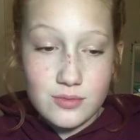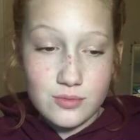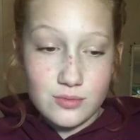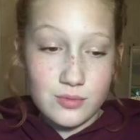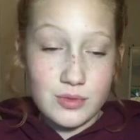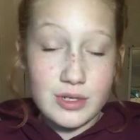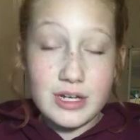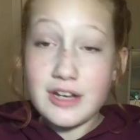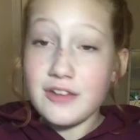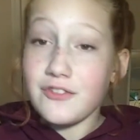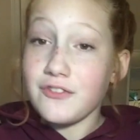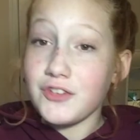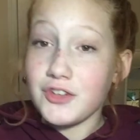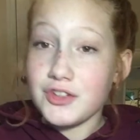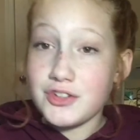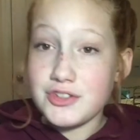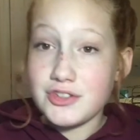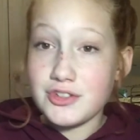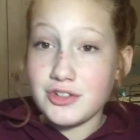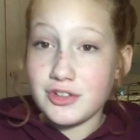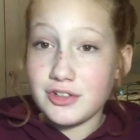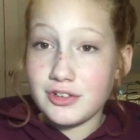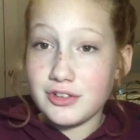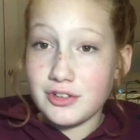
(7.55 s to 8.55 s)
when I
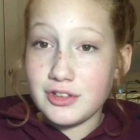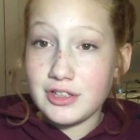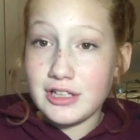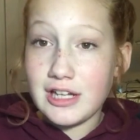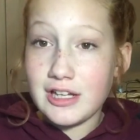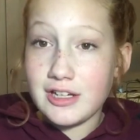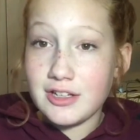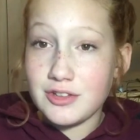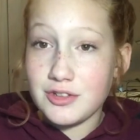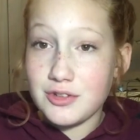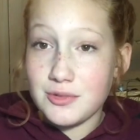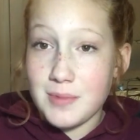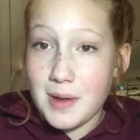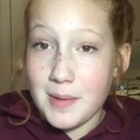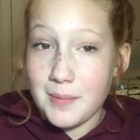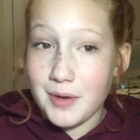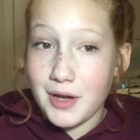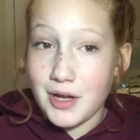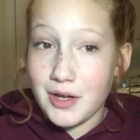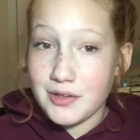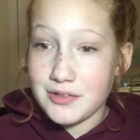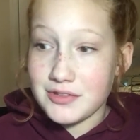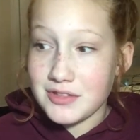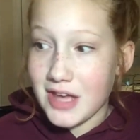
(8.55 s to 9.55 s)
first started learning how to do my
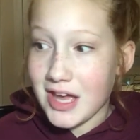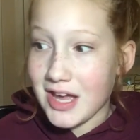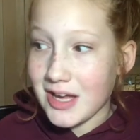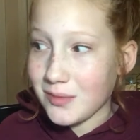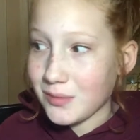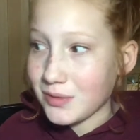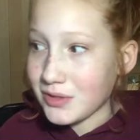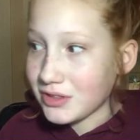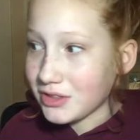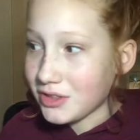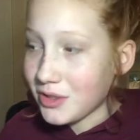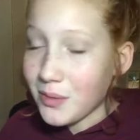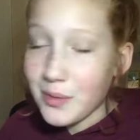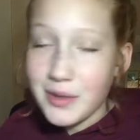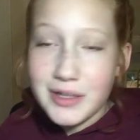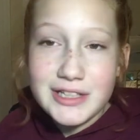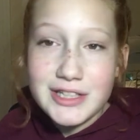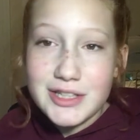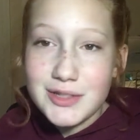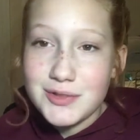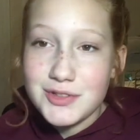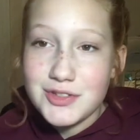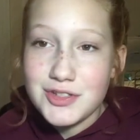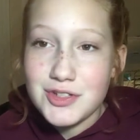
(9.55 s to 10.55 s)
brows, I would go
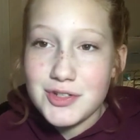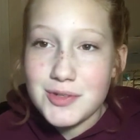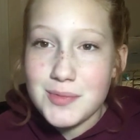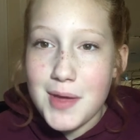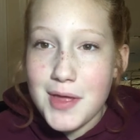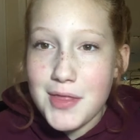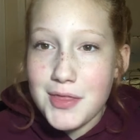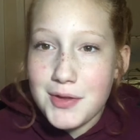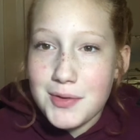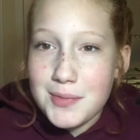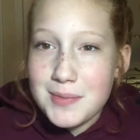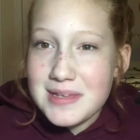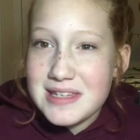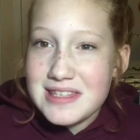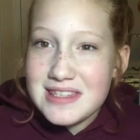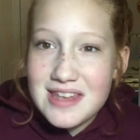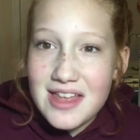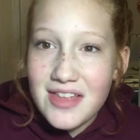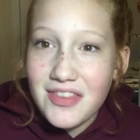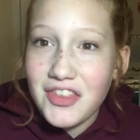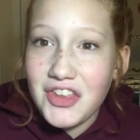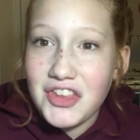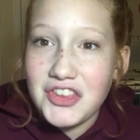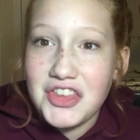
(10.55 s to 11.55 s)
on YouTube and there would be
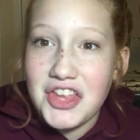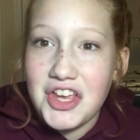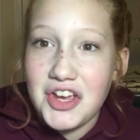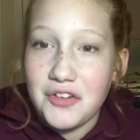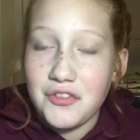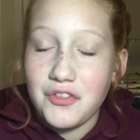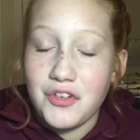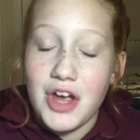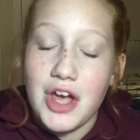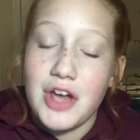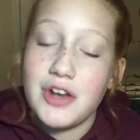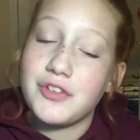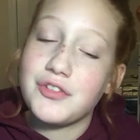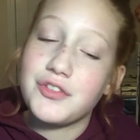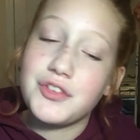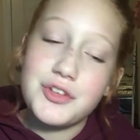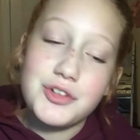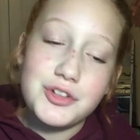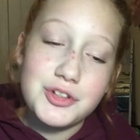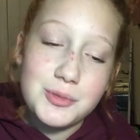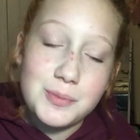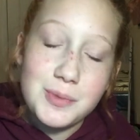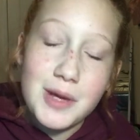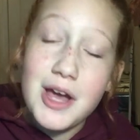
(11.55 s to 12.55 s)
nothing there for how to
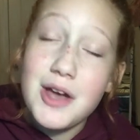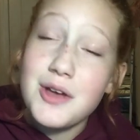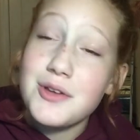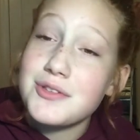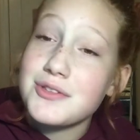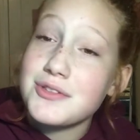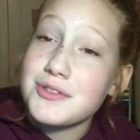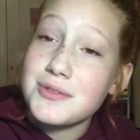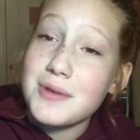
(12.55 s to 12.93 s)
fill in your brows.